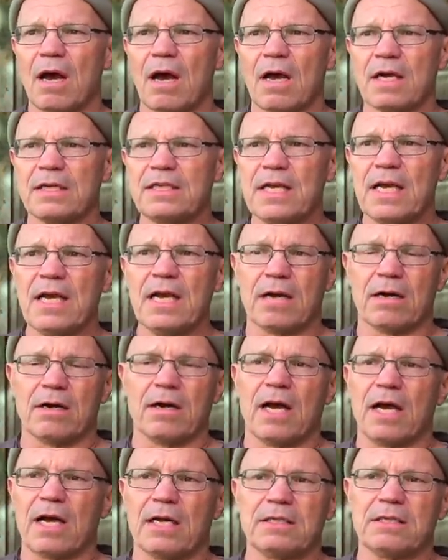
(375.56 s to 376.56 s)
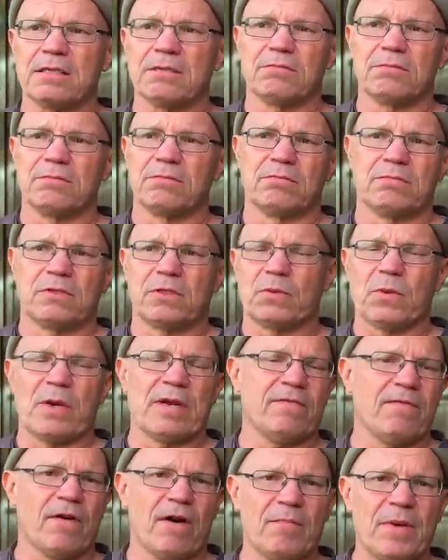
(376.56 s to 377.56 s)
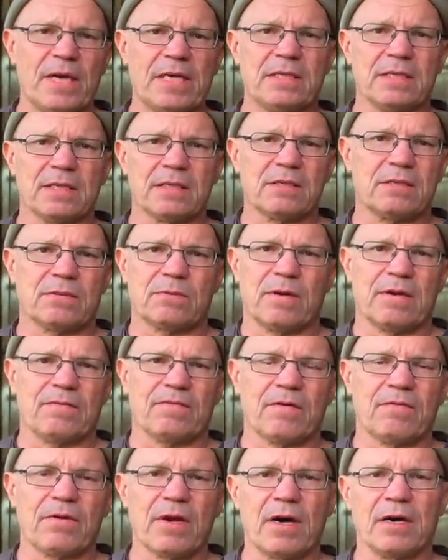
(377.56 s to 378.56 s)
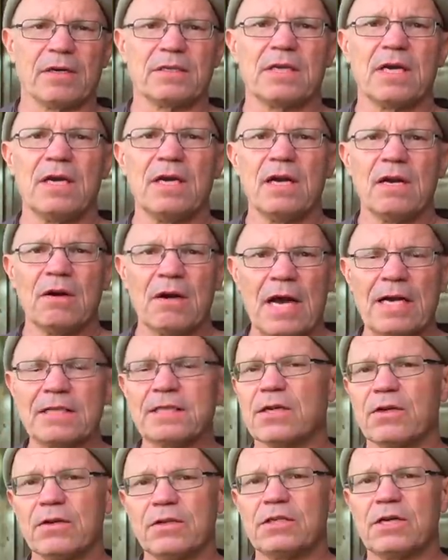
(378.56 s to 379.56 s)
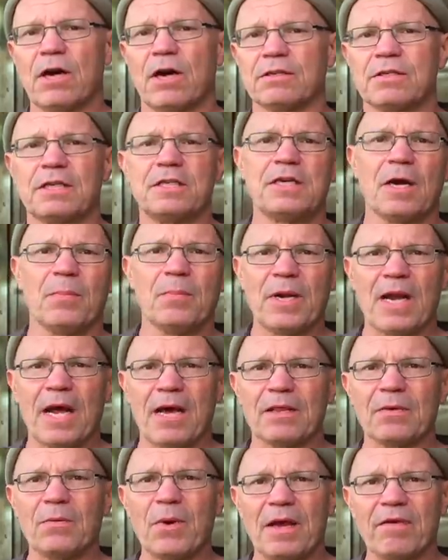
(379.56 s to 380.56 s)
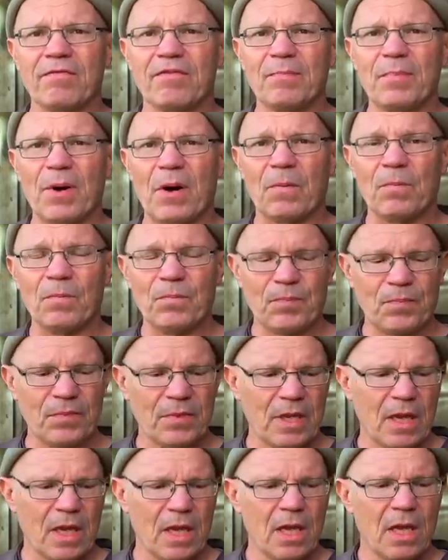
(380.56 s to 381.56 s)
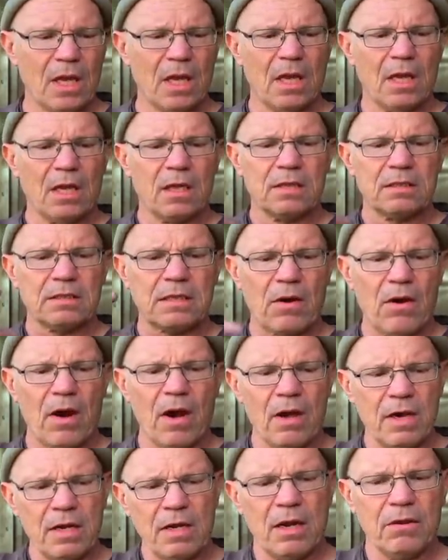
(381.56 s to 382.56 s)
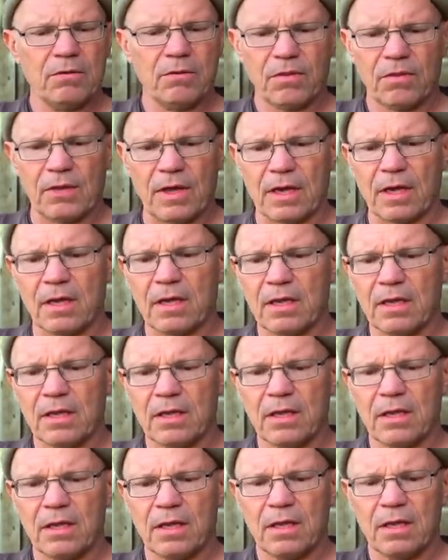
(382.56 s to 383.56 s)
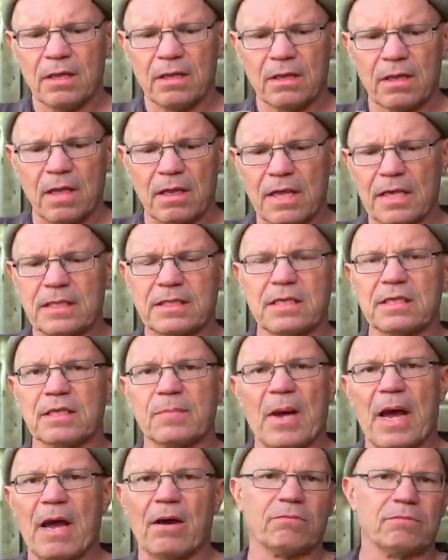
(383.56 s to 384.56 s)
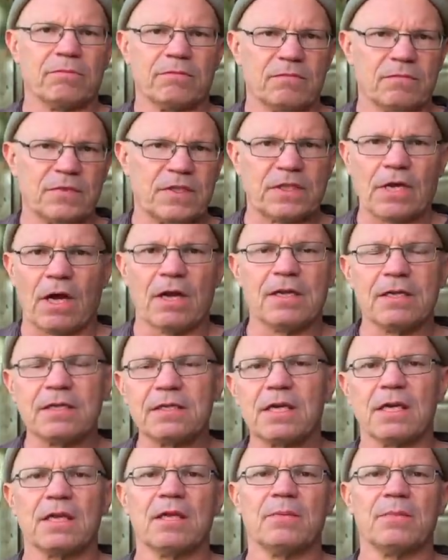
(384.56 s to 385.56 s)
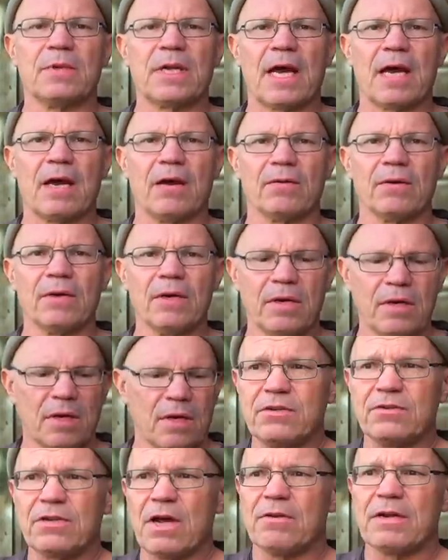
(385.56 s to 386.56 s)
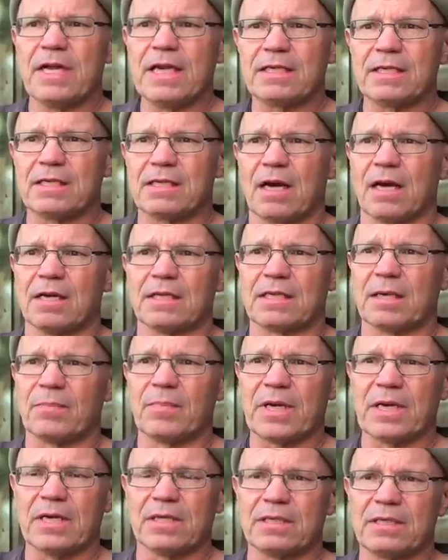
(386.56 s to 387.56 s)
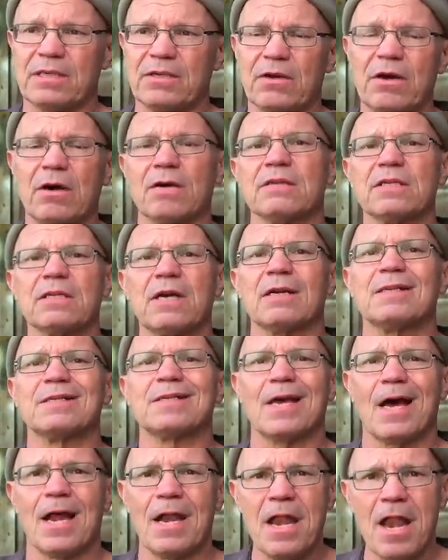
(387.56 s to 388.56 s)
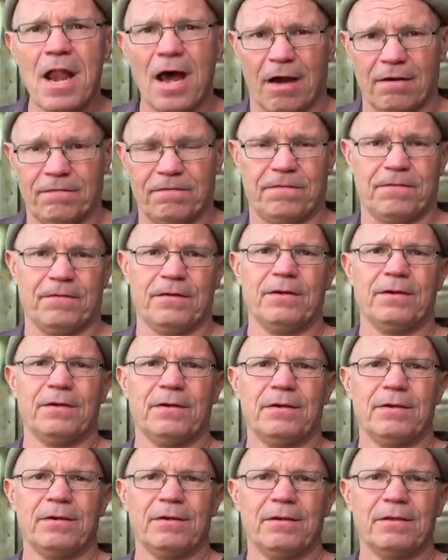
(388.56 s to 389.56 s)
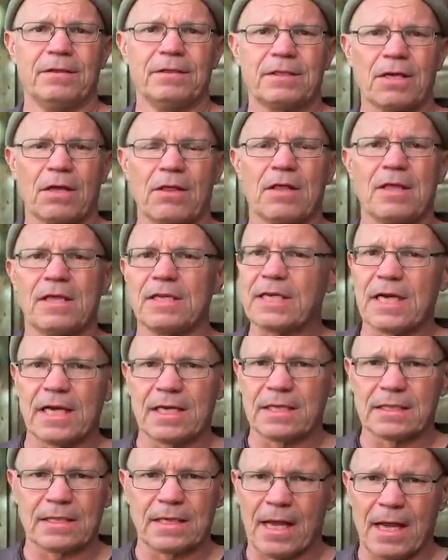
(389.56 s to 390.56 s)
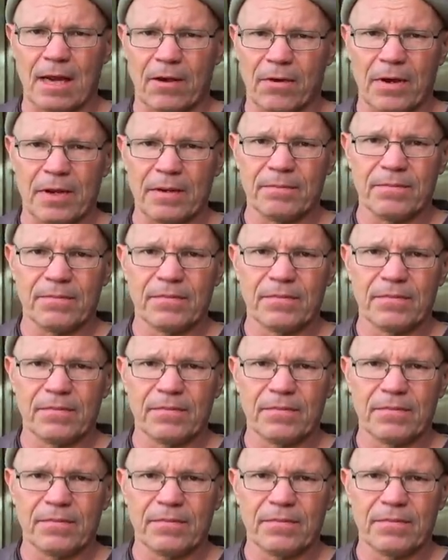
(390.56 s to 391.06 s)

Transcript: A deer at 25 meters, 25 yards, has a good chance of jumping out of the way of the bolt. So I don't think that this is about silencing them down. You don't need to silence it because you can't silence it enough so that the deer doesn't hear it.